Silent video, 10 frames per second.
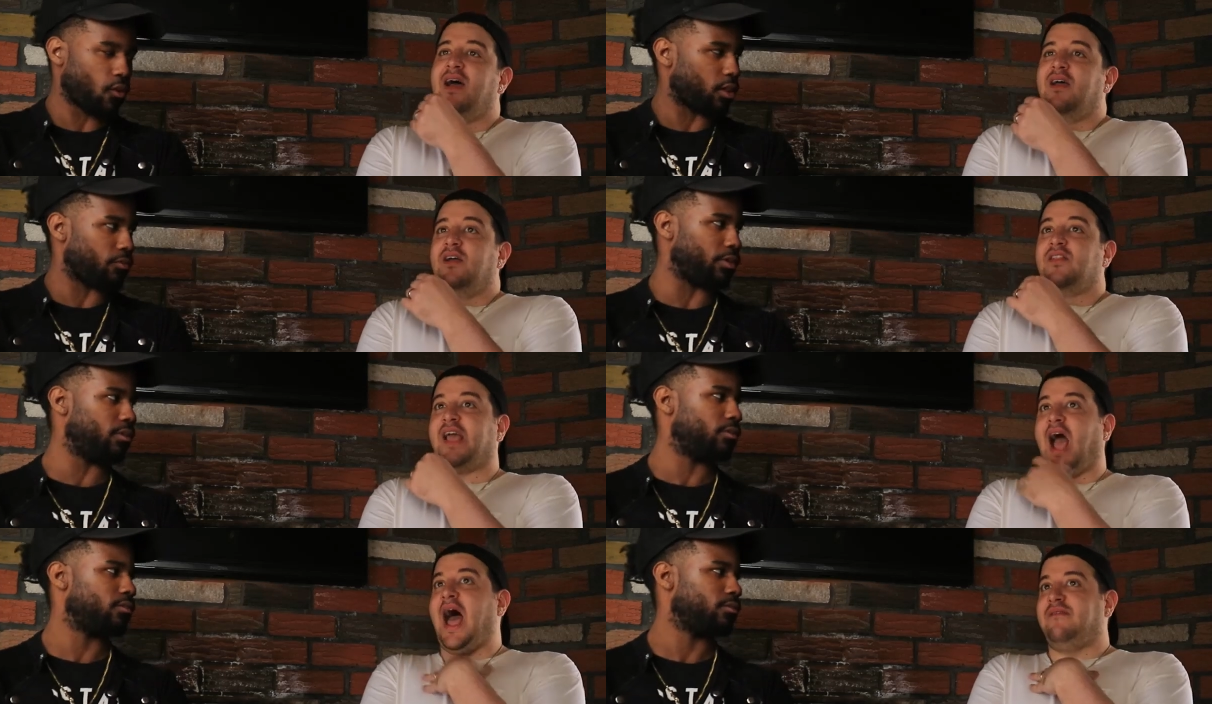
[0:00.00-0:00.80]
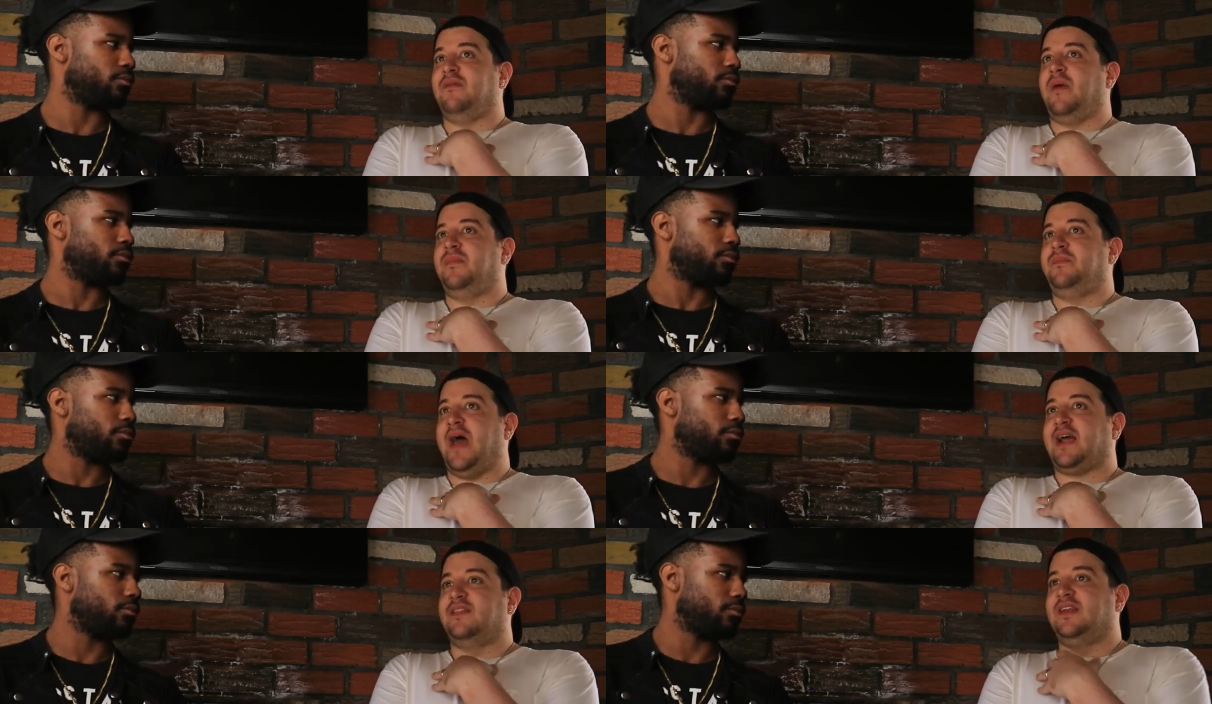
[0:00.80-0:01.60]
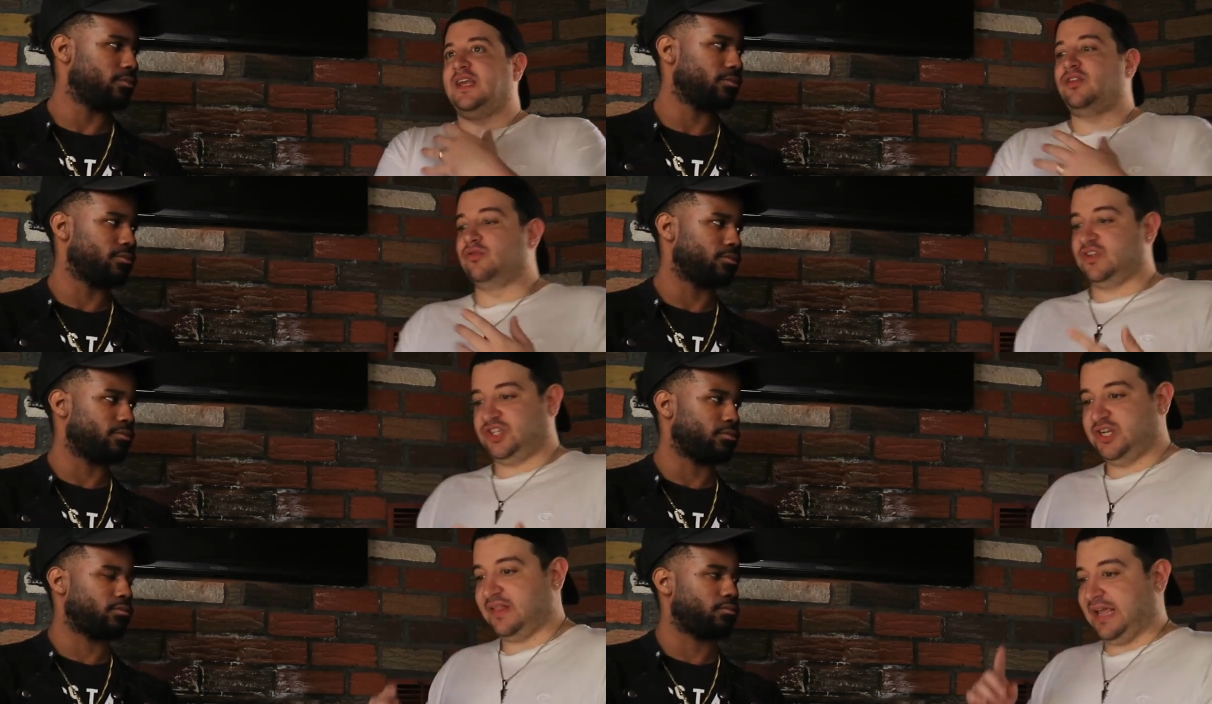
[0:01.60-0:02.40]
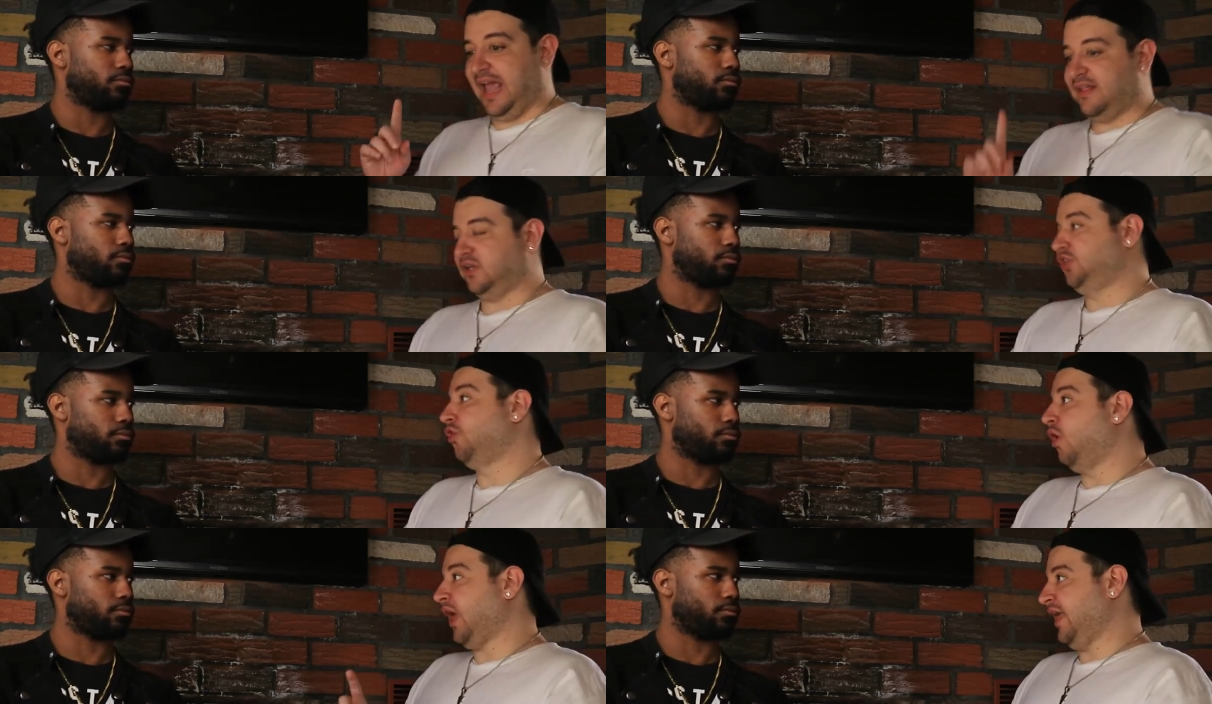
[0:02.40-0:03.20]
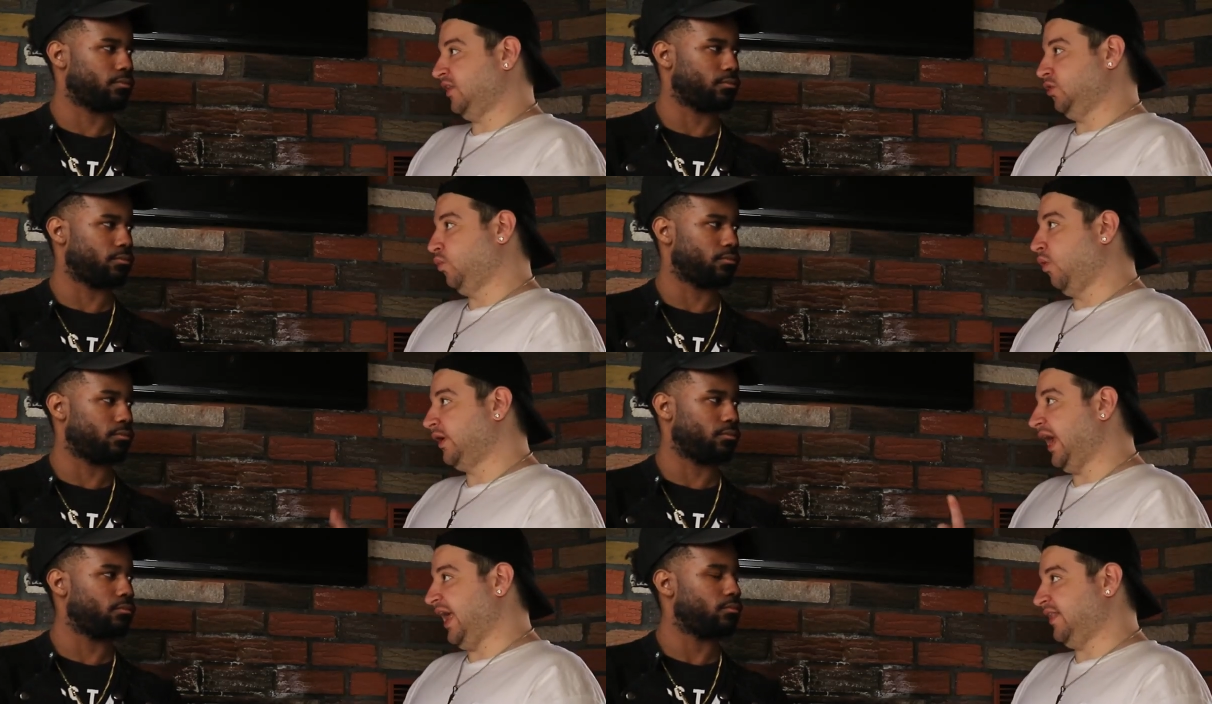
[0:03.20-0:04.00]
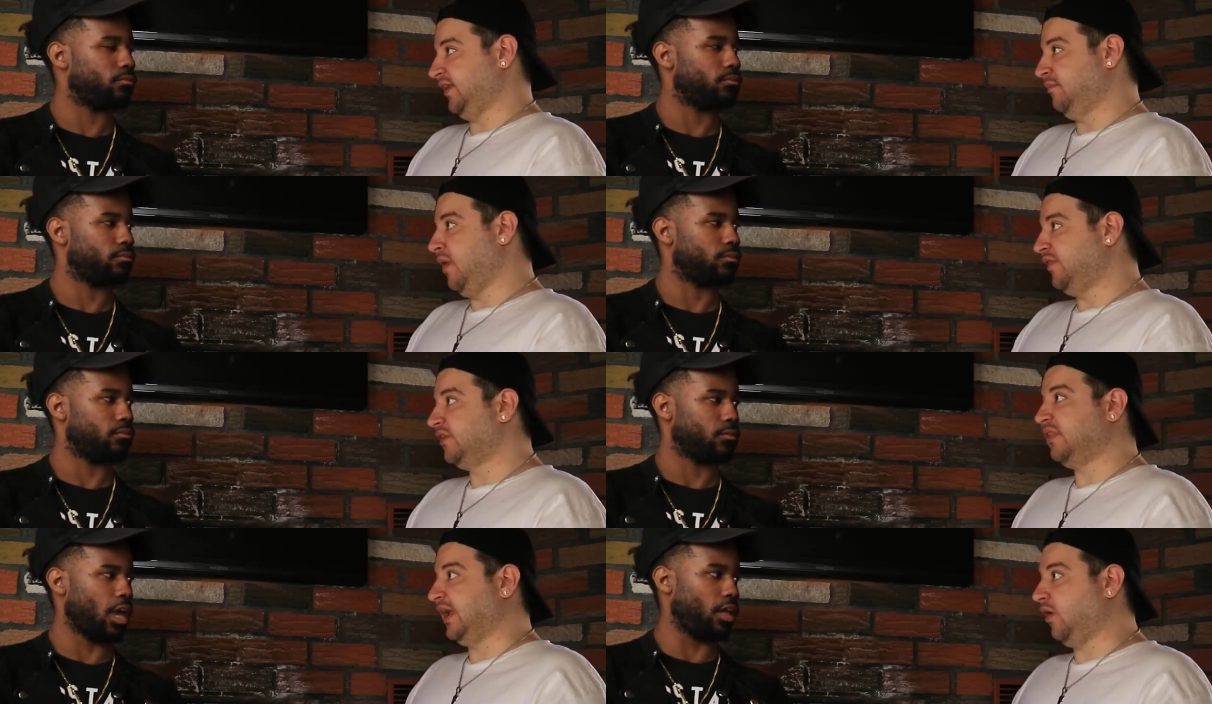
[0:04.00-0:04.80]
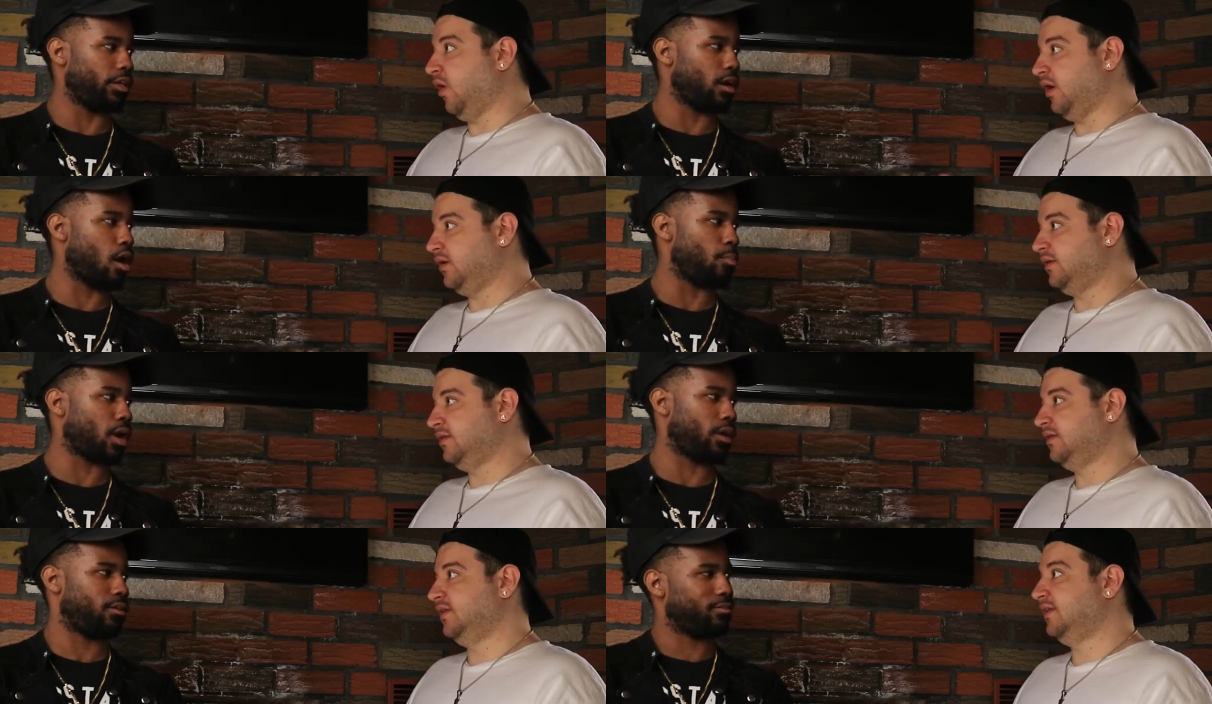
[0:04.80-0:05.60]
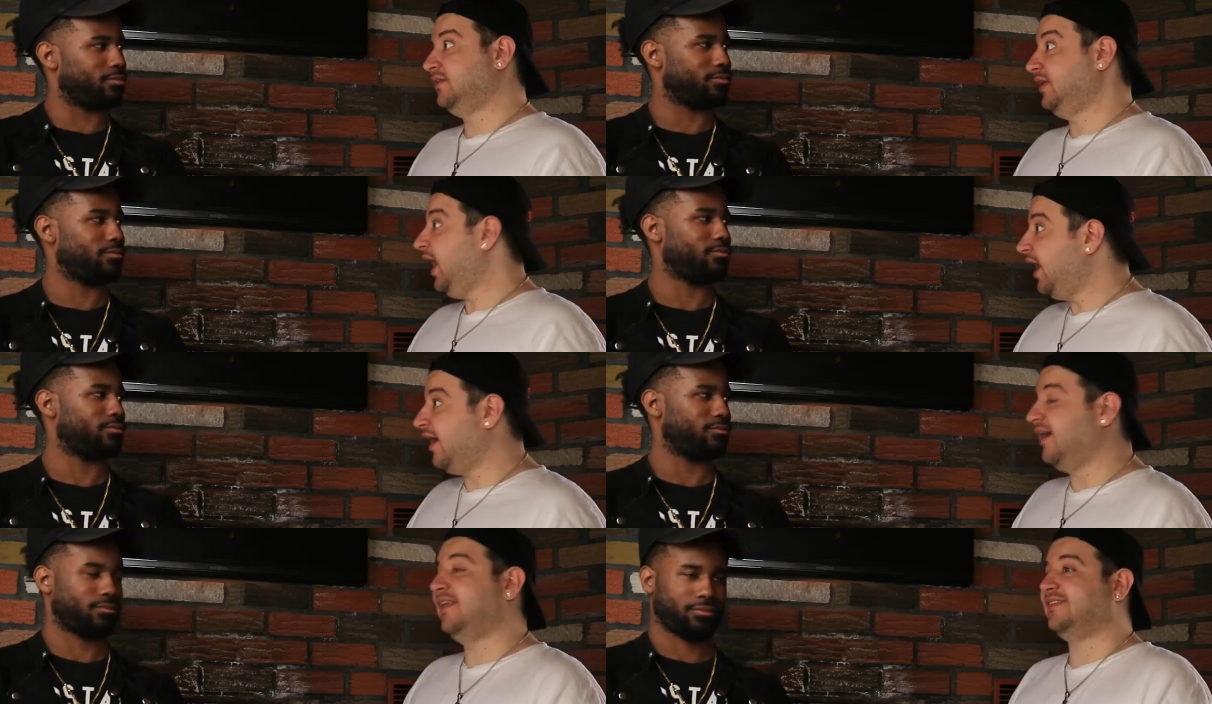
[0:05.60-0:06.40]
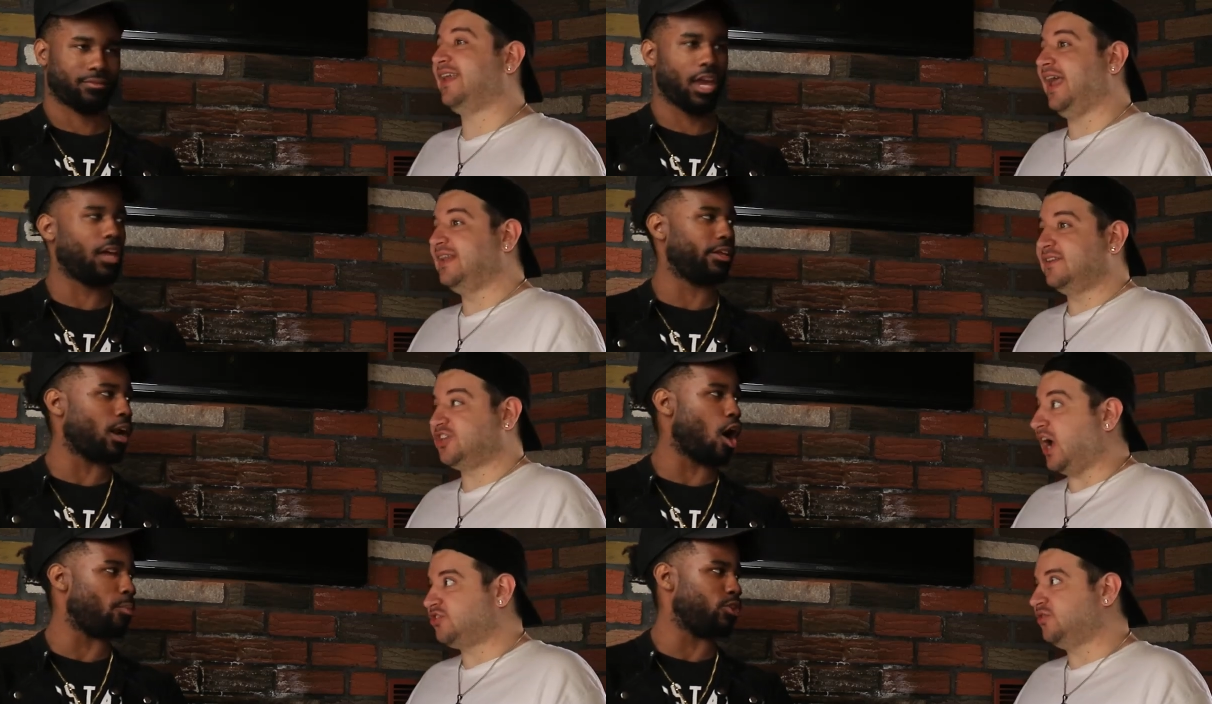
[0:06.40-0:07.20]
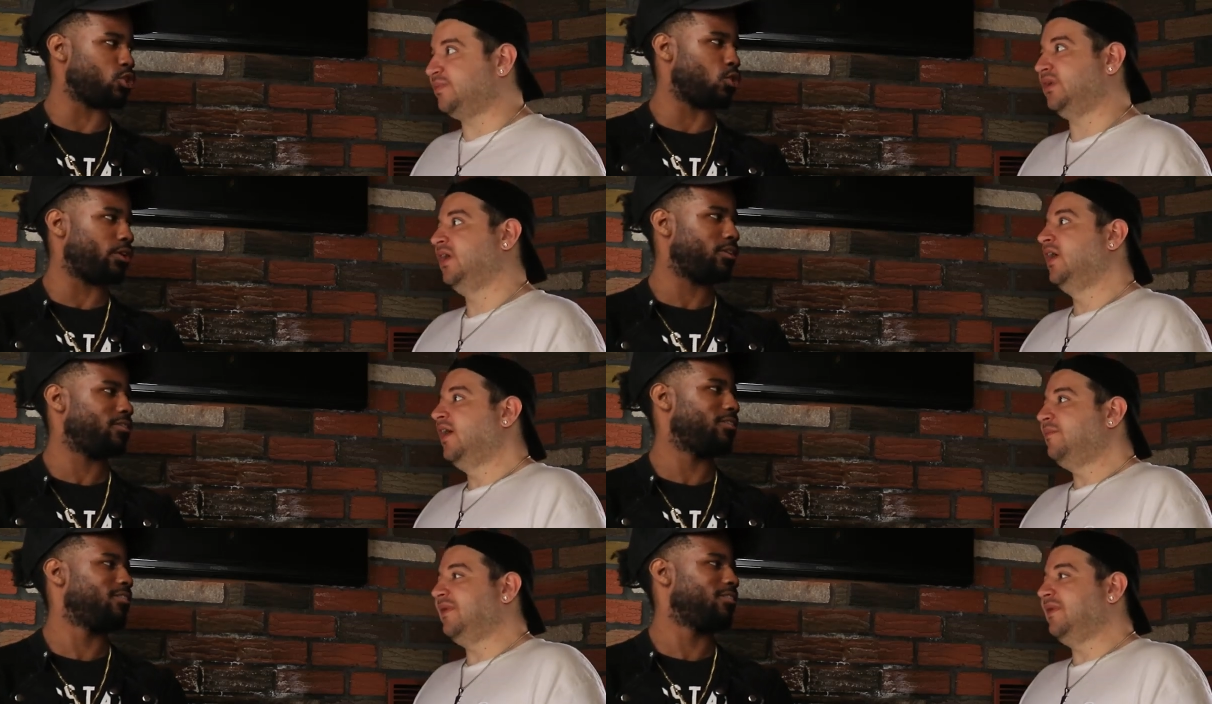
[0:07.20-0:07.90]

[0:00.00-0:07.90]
Speaker 1: irrelevant. Like, I remember back in the day using shit like Alien Dog, Alien Warrior, Alien Mother, like. Alien Ammonite. Yeah, it's like. Alien Almond Joy.